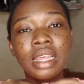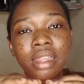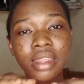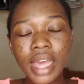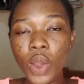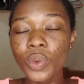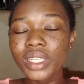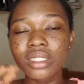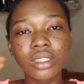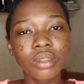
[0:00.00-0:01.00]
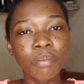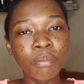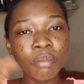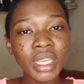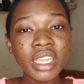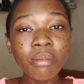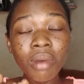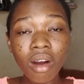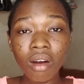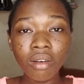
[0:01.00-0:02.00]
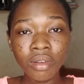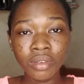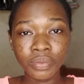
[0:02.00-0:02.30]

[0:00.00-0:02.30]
there is minimal